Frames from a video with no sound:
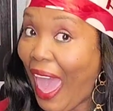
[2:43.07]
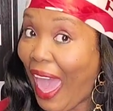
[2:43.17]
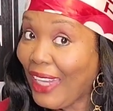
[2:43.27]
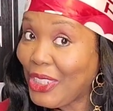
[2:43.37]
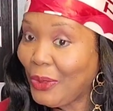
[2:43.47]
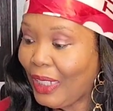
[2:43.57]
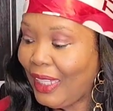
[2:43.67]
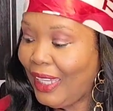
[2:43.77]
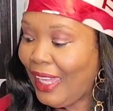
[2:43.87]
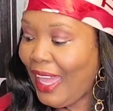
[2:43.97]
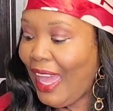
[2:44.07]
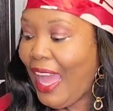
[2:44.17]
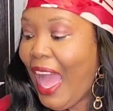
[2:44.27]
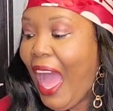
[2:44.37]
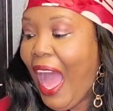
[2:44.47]
actually,
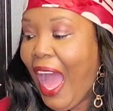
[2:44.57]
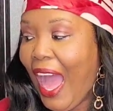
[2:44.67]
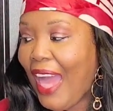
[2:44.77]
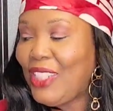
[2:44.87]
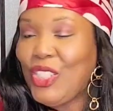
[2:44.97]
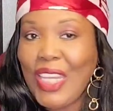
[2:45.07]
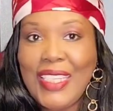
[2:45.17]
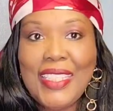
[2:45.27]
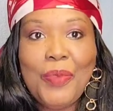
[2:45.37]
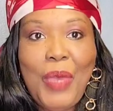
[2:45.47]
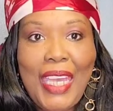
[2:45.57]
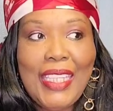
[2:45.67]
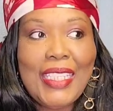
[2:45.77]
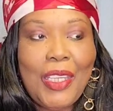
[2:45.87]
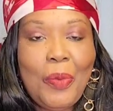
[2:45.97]
I just
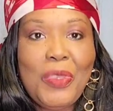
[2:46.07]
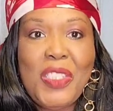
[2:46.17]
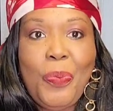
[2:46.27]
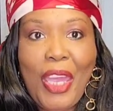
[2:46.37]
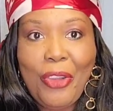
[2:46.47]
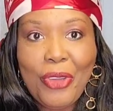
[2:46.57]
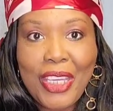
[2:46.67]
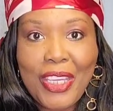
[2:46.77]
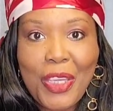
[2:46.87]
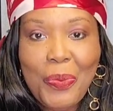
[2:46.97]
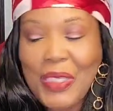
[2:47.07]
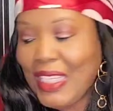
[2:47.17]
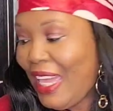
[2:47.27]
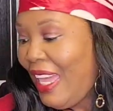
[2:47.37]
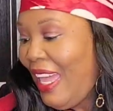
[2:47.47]
made some spare
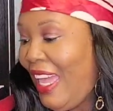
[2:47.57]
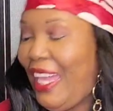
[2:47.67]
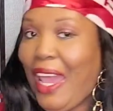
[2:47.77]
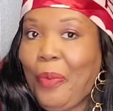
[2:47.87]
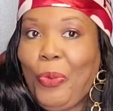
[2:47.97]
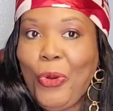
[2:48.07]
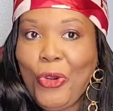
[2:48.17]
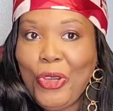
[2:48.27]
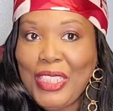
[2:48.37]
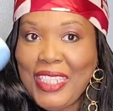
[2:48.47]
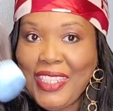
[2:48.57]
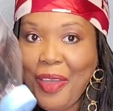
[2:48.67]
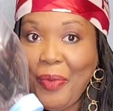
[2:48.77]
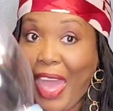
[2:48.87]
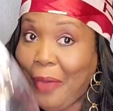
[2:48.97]
ribs and I poured
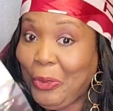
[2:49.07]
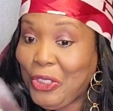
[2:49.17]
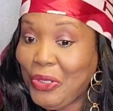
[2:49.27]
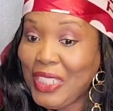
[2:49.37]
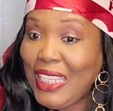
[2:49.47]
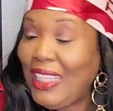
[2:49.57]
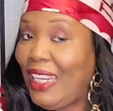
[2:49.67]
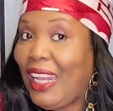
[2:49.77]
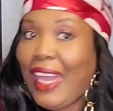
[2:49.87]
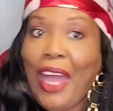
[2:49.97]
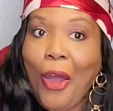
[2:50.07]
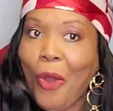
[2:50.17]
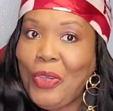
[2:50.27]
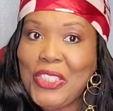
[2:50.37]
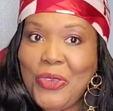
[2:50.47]
some apple juice in there like I
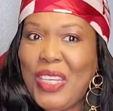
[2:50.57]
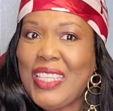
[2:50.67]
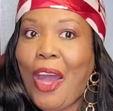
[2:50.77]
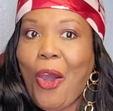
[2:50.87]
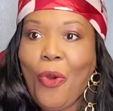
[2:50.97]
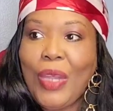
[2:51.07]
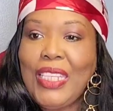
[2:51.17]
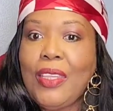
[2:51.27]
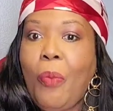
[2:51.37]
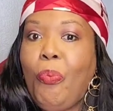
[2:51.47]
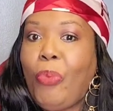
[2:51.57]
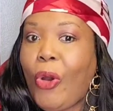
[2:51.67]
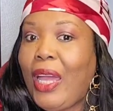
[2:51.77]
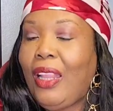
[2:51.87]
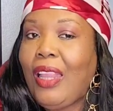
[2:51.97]
always do because I always
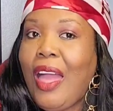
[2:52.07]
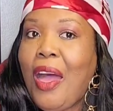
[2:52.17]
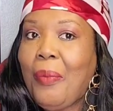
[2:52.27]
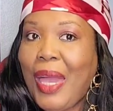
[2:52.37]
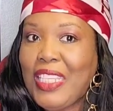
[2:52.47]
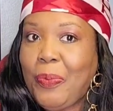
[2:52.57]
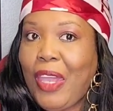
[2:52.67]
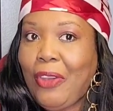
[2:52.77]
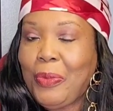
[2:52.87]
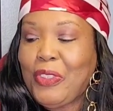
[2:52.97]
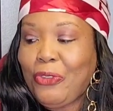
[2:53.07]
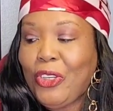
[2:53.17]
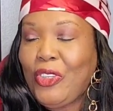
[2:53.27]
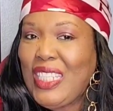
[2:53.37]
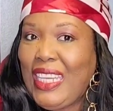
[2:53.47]
boil my spare ribs
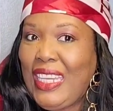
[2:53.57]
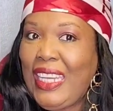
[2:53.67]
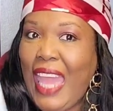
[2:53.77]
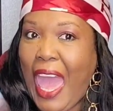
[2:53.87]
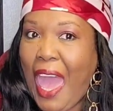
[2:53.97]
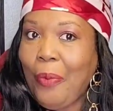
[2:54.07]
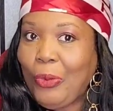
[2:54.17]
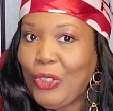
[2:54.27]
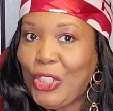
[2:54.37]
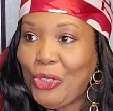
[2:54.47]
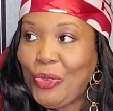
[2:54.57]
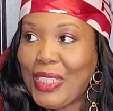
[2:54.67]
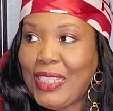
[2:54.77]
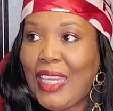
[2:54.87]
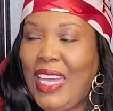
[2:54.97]
first in apple
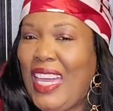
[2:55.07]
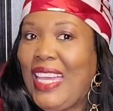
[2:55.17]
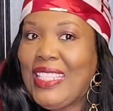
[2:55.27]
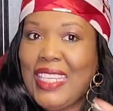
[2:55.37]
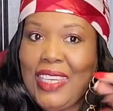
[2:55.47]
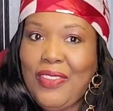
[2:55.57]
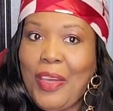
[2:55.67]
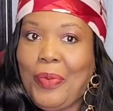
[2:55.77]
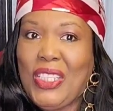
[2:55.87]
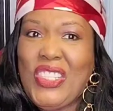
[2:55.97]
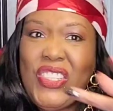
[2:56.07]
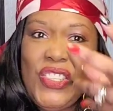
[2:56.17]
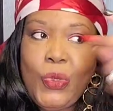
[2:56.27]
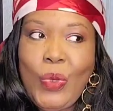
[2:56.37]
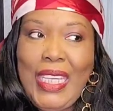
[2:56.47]
juice to give them a
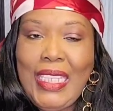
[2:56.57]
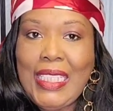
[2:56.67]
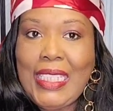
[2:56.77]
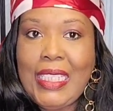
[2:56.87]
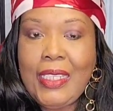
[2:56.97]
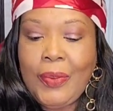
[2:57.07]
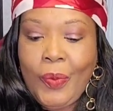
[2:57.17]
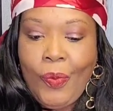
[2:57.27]
sweet